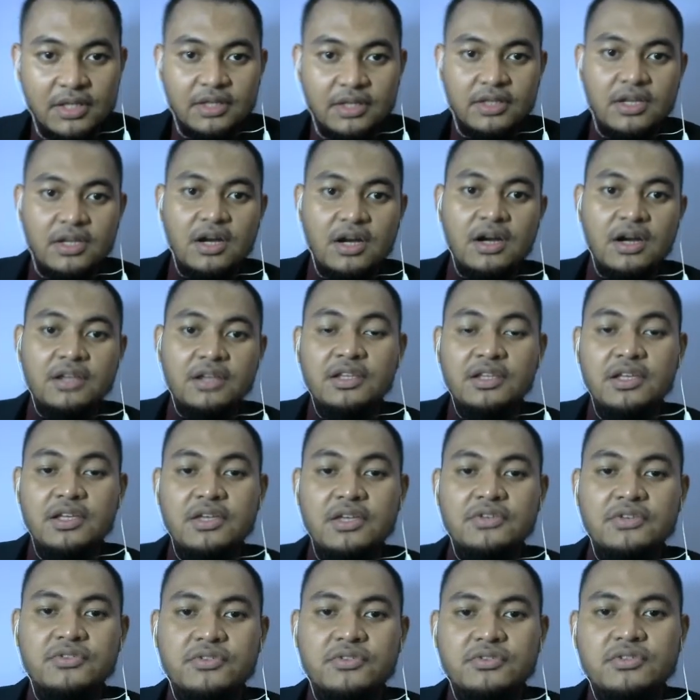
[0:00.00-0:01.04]
there are at
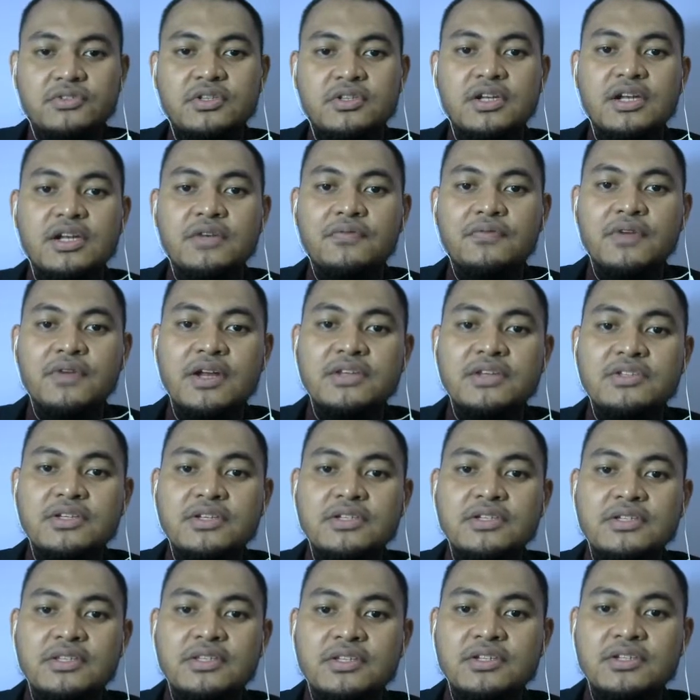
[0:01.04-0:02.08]
least three
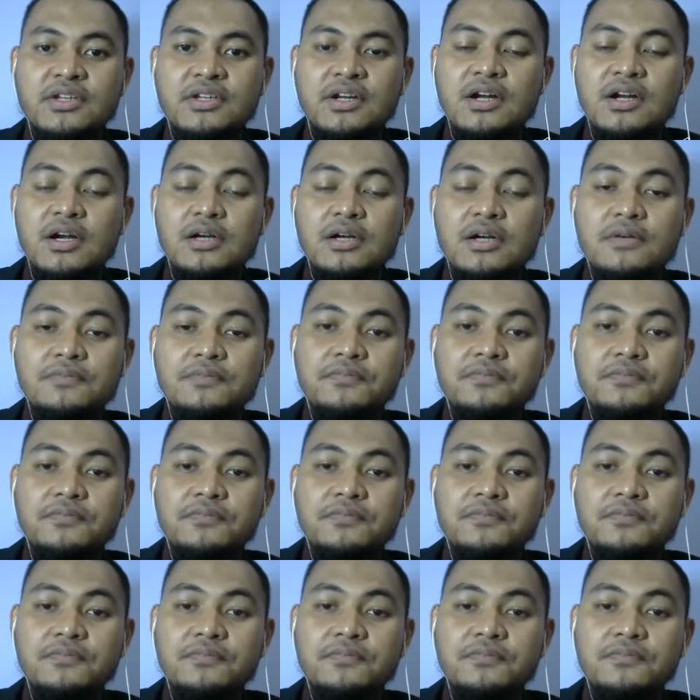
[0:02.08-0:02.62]
references in this regard.